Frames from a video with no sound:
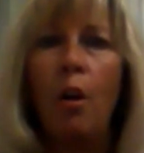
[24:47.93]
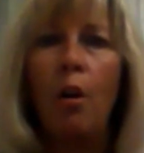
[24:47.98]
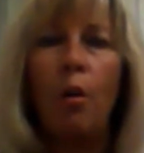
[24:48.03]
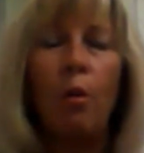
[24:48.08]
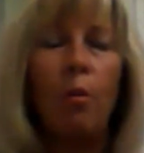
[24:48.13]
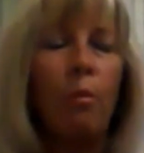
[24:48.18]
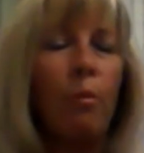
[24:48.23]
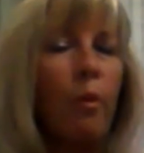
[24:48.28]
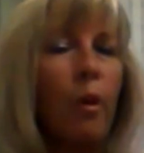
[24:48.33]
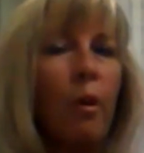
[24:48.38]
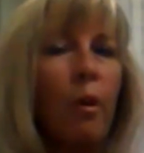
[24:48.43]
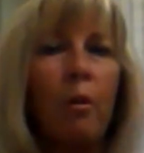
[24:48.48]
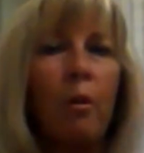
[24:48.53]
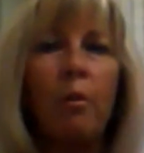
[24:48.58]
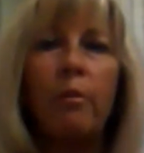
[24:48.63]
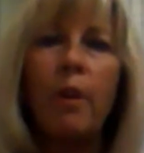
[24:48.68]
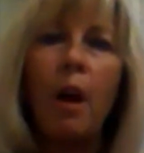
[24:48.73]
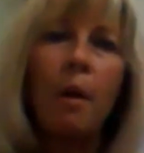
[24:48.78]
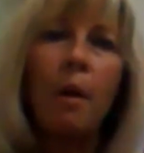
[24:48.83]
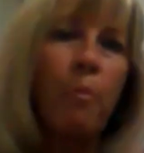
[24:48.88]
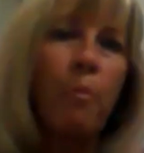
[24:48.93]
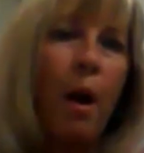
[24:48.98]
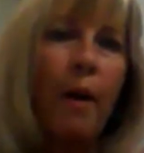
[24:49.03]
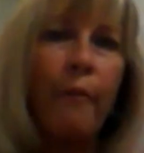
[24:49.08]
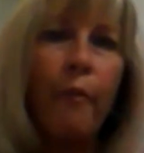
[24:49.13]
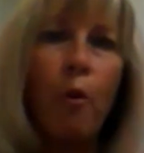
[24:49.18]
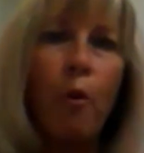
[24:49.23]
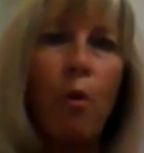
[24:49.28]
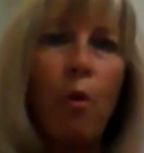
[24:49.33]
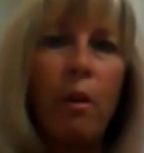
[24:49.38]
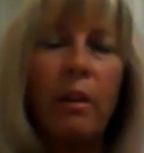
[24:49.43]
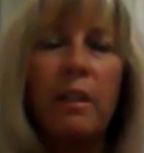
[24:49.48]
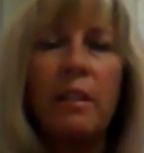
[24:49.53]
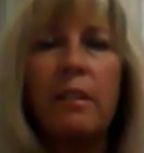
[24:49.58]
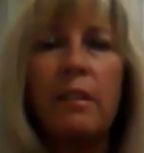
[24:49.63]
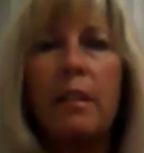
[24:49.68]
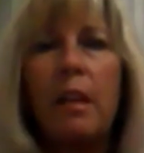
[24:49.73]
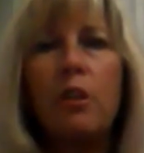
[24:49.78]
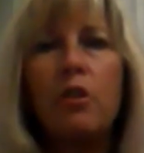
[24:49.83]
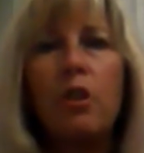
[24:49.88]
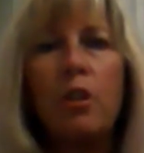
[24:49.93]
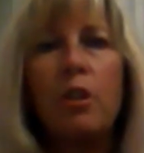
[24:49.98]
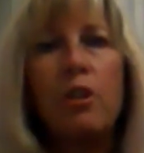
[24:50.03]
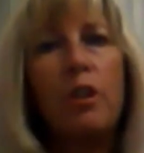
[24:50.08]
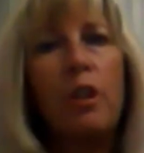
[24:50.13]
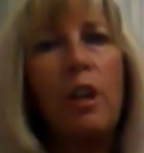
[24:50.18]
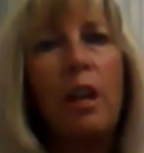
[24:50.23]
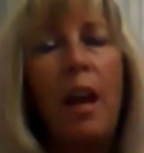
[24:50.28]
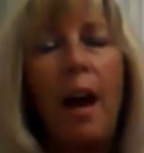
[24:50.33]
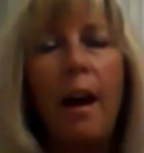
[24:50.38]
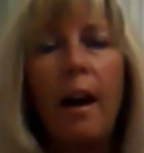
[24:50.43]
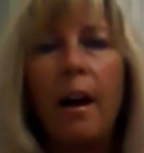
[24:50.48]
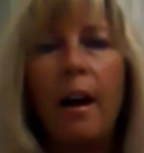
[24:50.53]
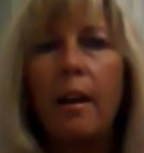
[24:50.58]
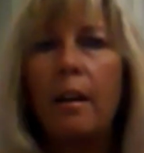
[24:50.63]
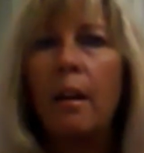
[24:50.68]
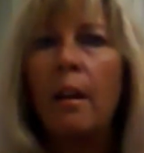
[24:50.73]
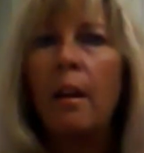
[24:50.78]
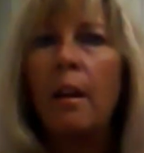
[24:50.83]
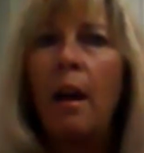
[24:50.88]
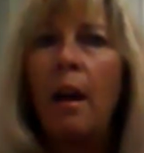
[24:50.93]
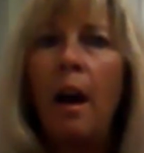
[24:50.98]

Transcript: Her nonprofit organization, she had